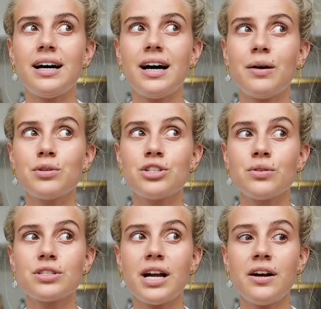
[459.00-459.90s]
I was so
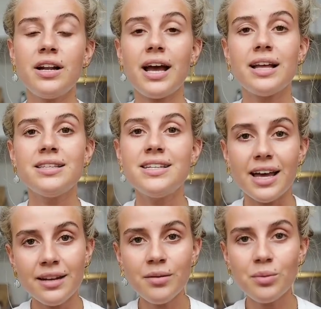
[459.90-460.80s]
scared. And
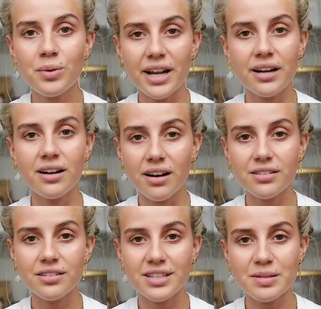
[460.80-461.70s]
then when I got
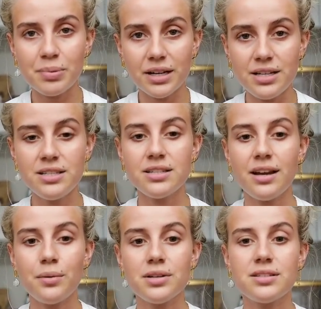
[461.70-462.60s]
to this place,
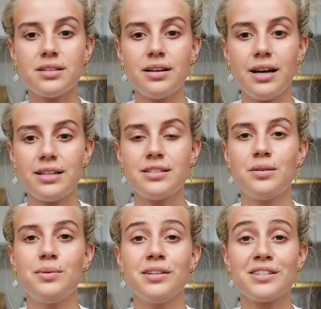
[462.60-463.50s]
it was at
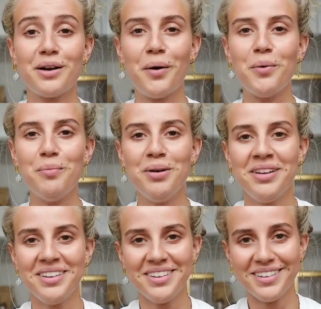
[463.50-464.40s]
someone's home.
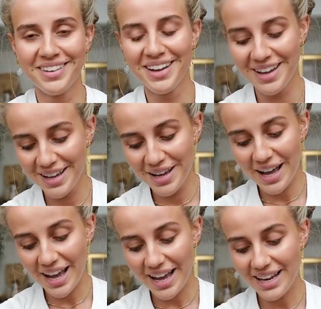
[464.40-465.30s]

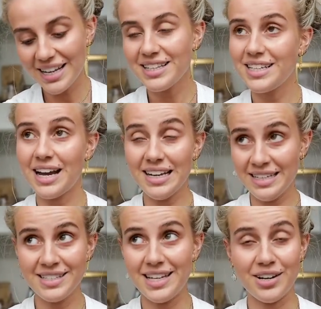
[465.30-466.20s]
And I
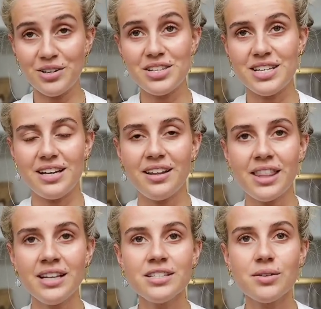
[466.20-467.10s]
didn't dare to say
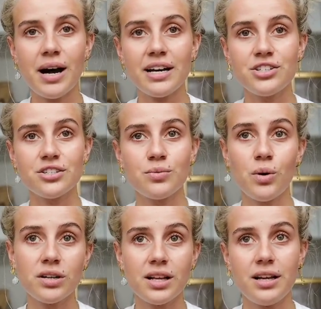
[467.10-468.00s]
anything, so I just
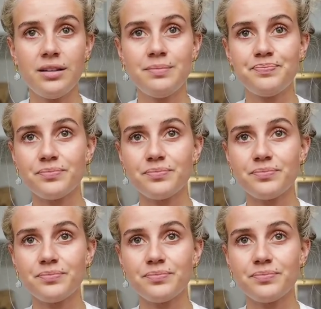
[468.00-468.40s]
walked in,